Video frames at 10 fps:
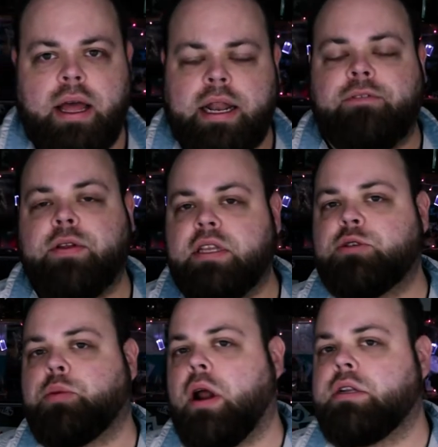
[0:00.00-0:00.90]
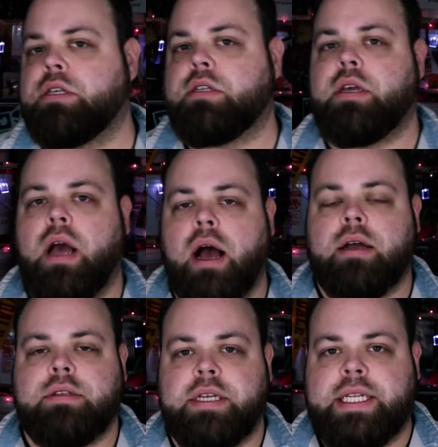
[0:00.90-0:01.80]
Now for this project,
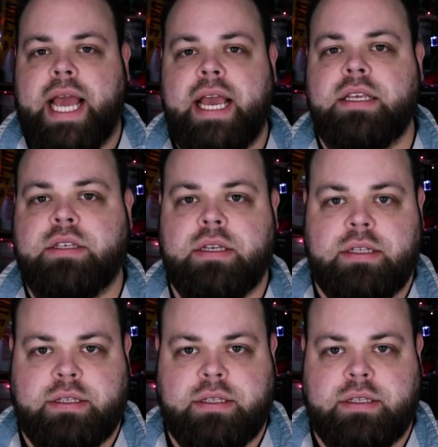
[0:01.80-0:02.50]
today's